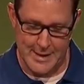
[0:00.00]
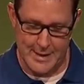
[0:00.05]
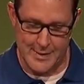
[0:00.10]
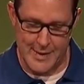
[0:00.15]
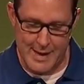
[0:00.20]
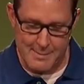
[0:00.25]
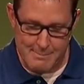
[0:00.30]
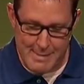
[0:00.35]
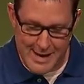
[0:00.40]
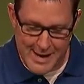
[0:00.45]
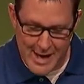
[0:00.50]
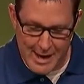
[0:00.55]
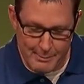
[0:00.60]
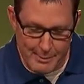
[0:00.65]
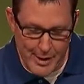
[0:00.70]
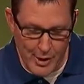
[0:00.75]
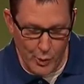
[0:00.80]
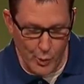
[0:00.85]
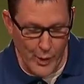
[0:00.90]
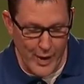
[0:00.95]
They may not
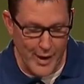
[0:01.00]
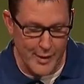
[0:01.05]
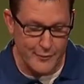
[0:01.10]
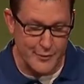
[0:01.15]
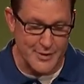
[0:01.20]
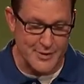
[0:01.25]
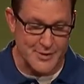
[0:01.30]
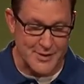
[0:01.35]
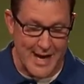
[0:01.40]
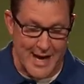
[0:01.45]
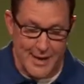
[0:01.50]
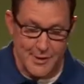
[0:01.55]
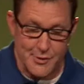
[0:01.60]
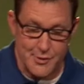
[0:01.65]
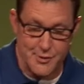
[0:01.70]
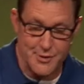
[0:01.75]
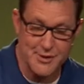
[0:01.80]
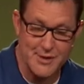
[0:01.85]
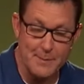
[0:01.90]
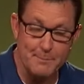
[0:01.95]
be aware of the signs
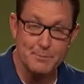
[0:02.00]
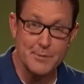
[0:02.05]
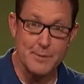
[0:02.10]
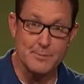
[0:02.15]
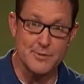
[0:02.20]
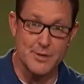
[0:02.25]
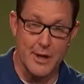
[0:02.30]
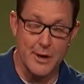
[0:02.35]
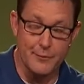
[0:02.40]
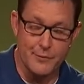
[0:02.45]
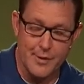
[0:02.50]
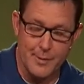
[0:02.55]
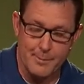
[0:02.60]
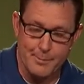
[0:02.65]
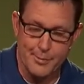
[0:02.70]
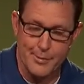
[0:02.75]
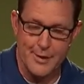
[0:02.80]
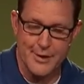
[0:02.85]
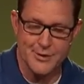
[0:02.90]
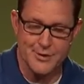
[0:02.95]
or symptoms of
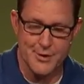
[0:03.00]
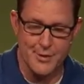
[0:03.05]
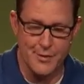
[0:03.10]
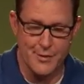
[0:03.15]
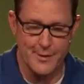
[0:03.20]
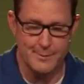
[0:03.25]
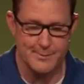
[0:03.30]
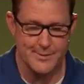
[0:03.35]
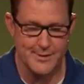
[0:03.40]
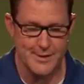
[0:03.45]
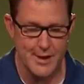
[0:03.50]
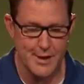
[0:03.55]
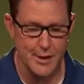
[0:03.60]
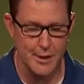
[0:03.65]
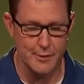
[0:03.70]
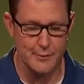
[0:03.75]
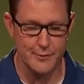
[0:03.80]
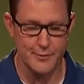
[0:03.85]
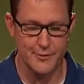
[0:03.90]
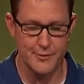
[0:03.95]
depression
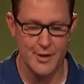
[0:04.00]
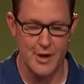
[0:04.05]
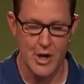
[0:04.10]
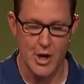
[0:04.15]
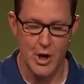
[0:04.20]
themselves.